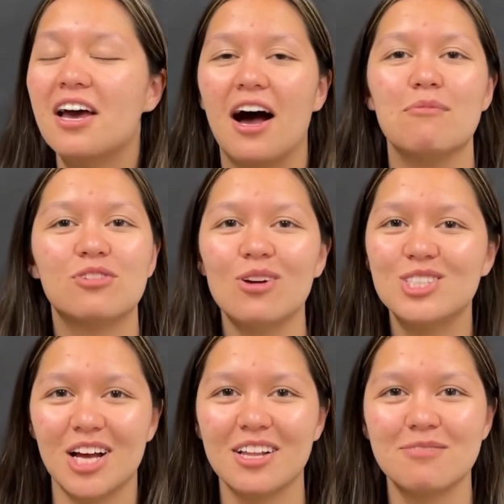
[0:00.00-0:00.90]
I'm so
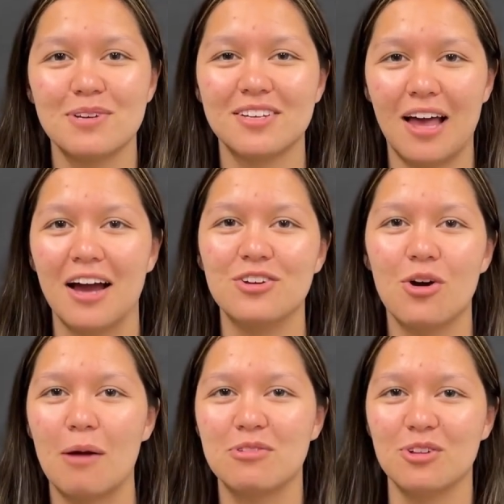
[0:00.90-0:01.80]
jealous because I know
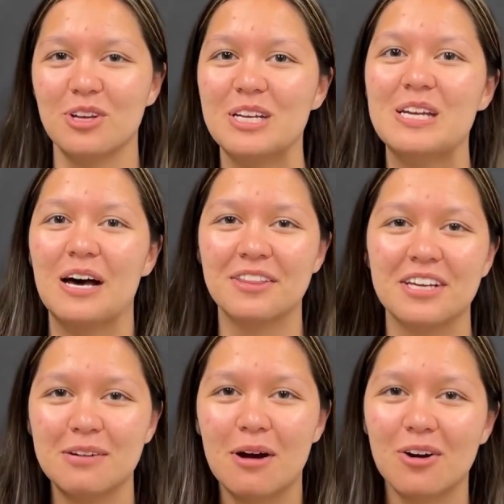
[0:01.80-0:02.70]
absolutely nothing
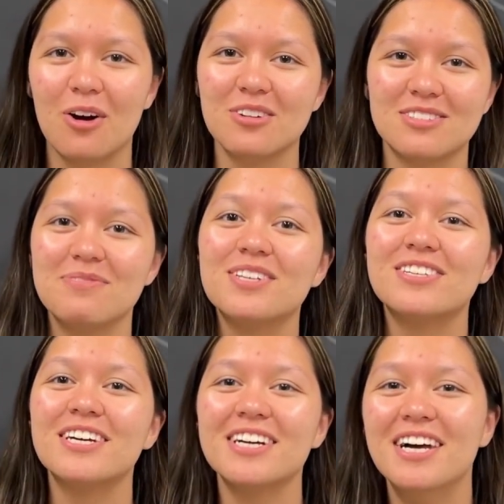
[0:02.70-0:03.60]
about cars and
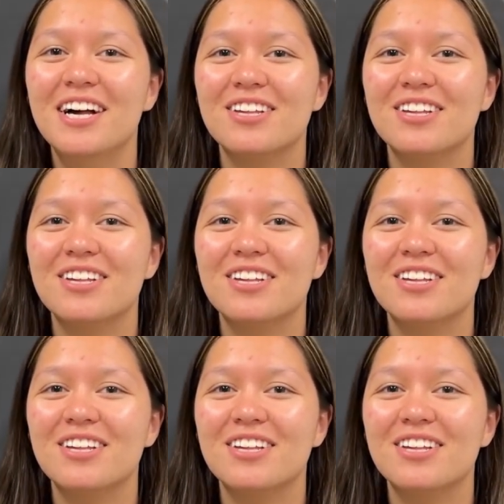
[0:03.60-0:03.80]
music.